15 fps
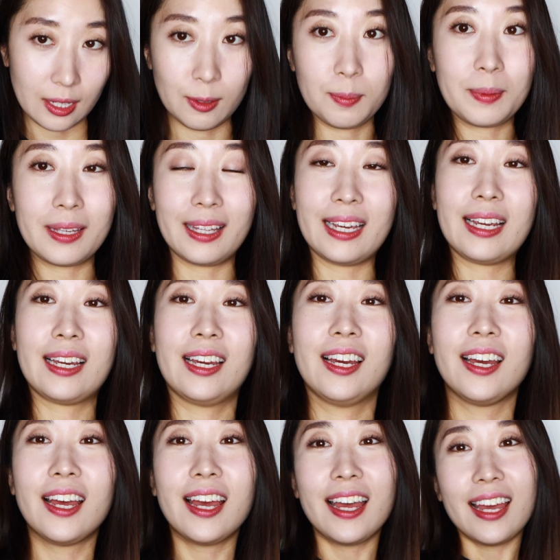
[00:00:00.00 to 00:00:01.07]
It would be like
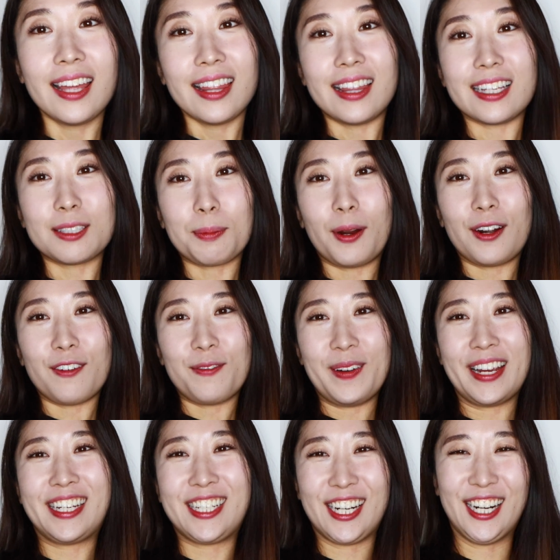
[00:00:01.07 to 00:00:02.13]
this part of
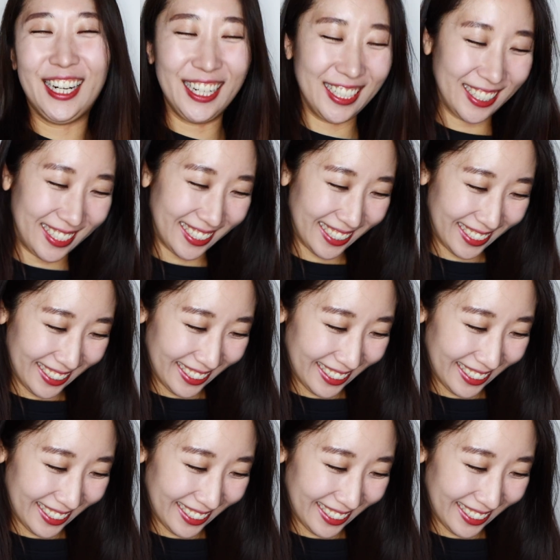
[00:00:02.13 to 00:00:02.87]
my shirt.